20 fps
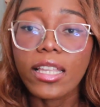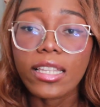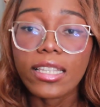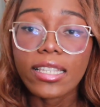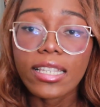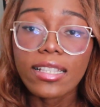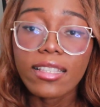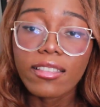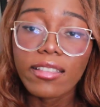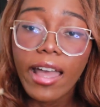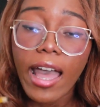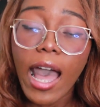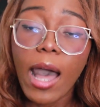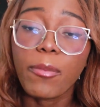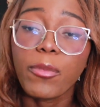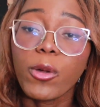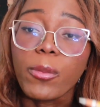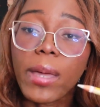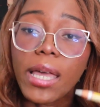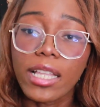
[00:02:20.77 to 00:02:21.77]
since the
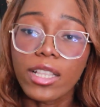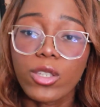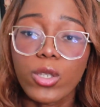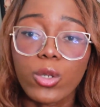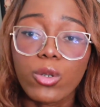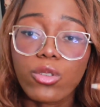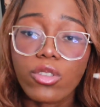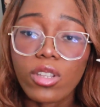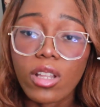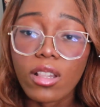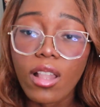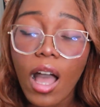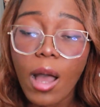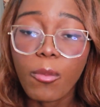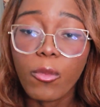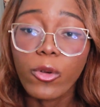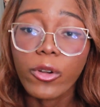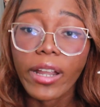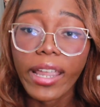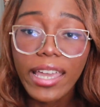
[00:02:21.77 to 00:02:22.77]
Apple Pencil is a
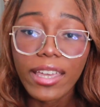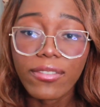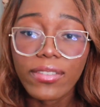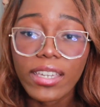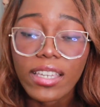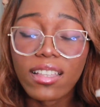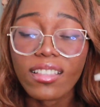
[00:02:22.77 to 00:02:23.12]
lot more heavy,